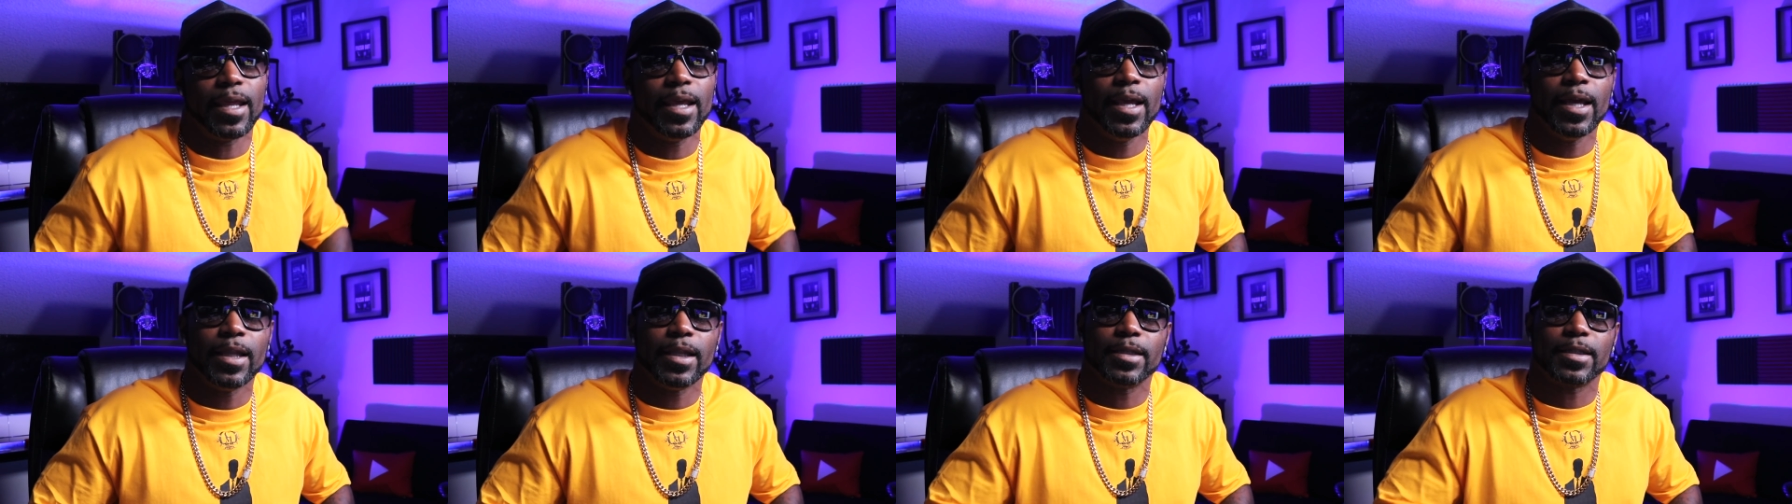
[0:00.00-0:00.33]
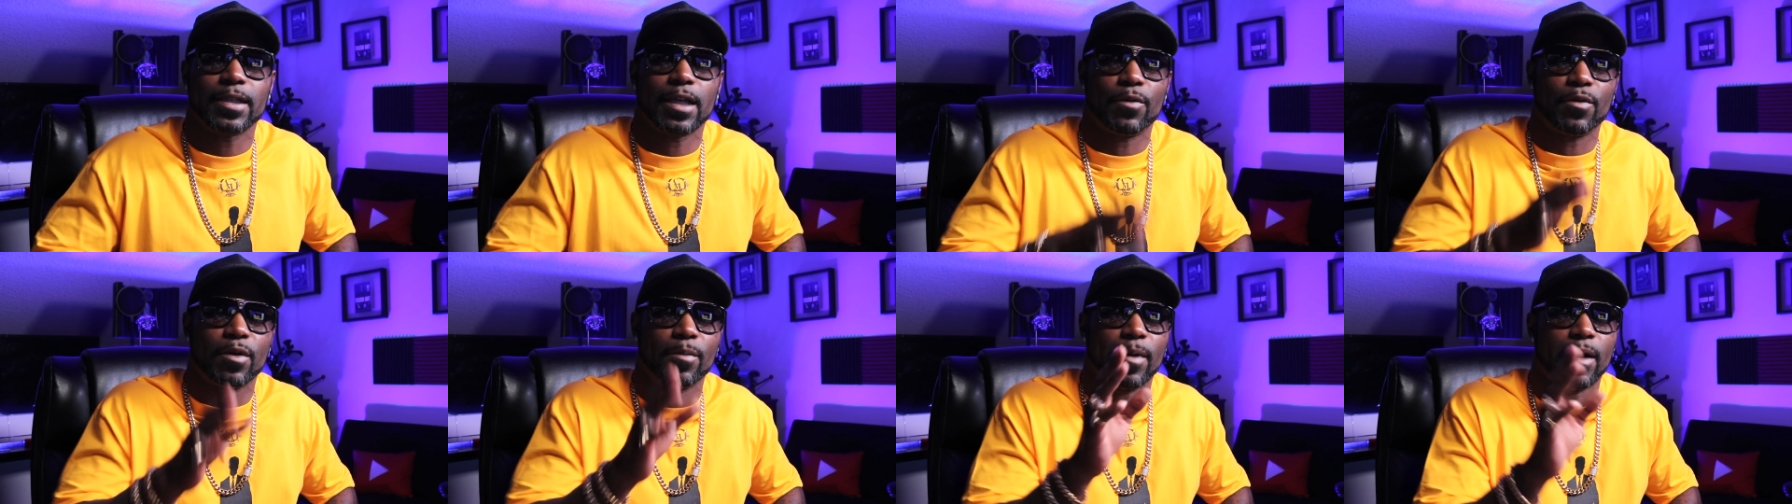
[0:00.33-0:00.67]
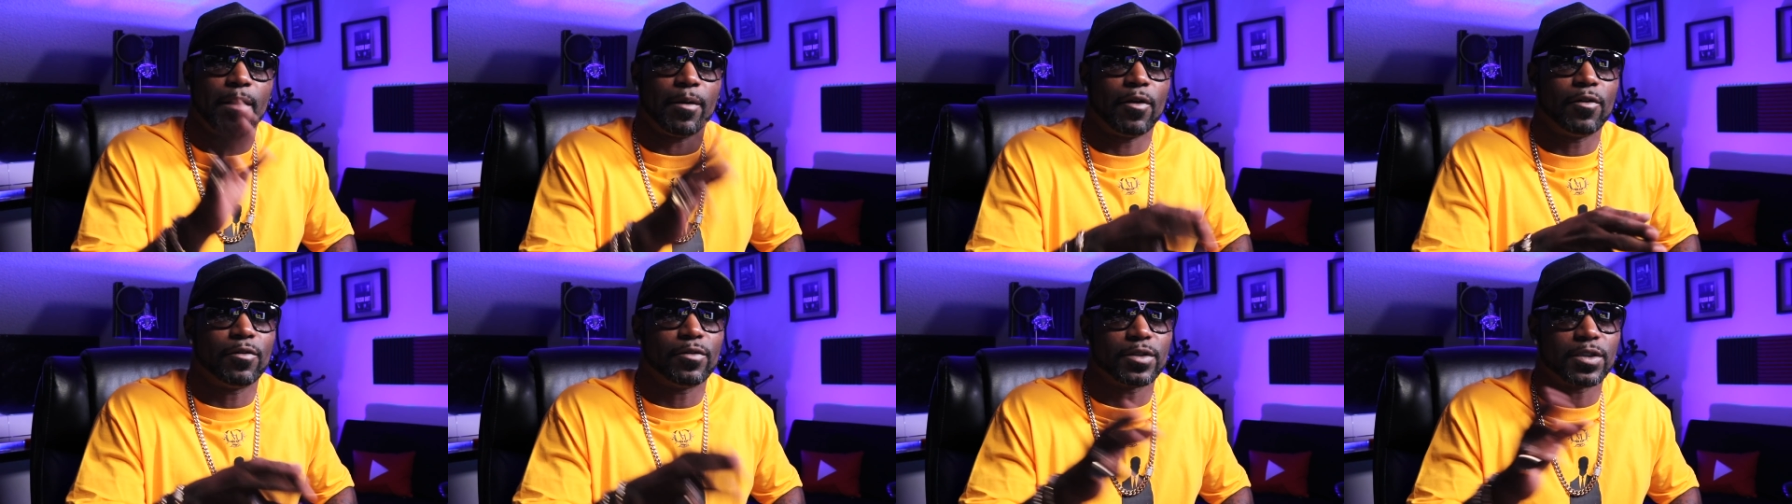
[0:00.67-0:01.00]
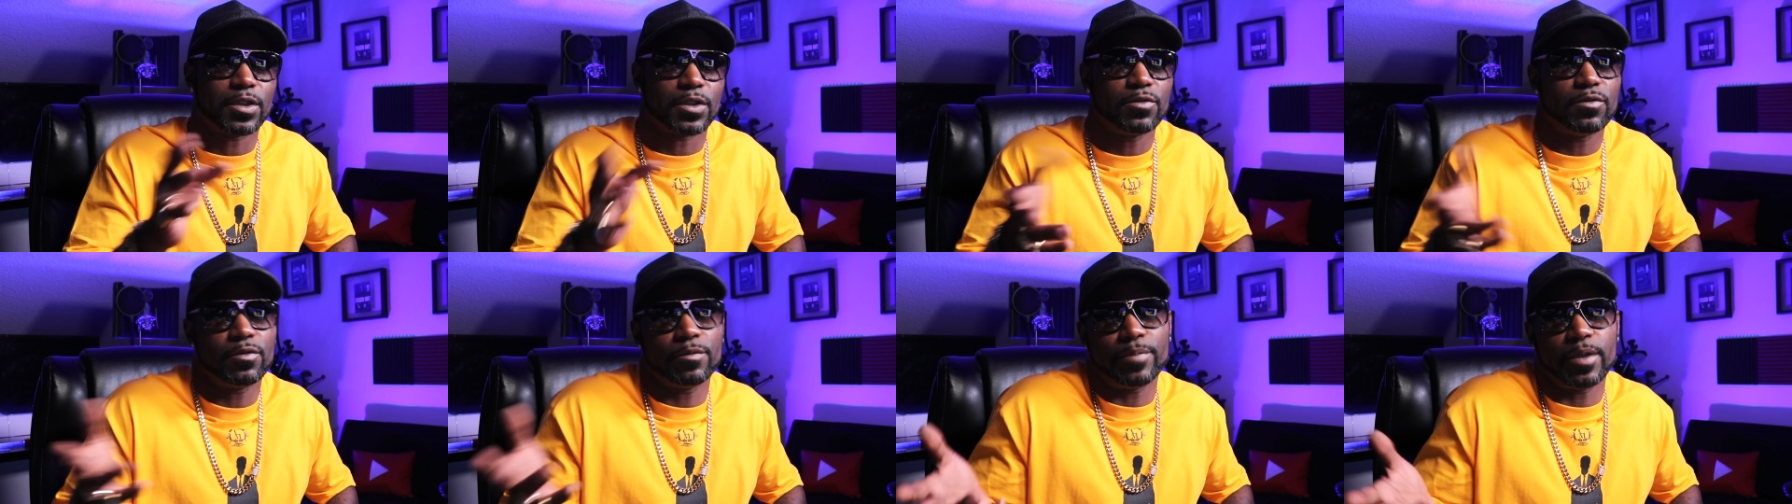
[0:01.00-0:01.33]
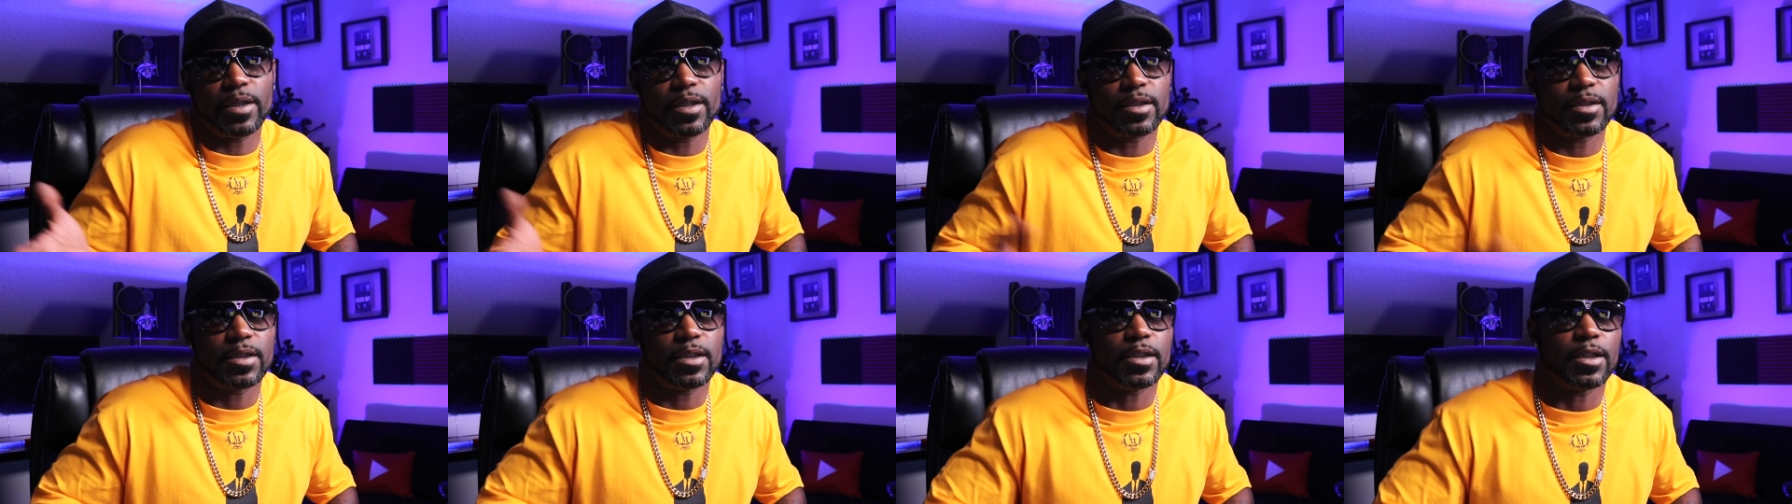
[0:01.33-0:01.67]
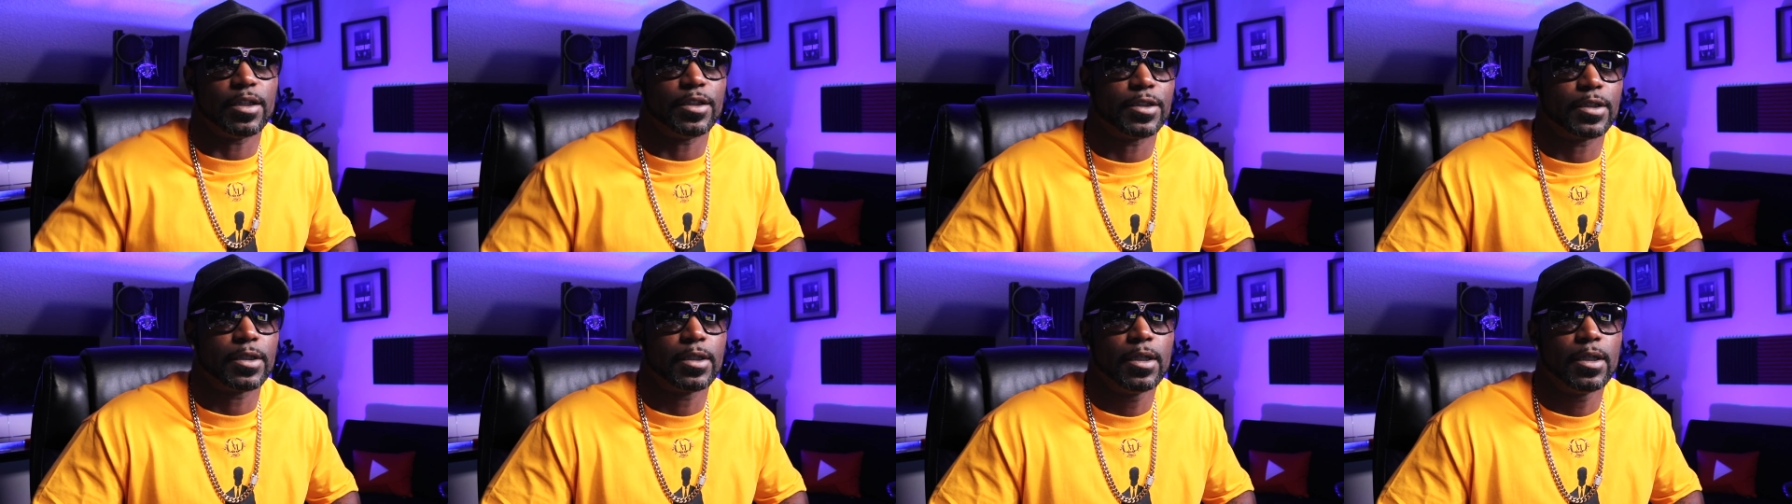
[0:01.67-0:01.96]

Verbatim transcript: They just gotta worry about going to school and being a teenager.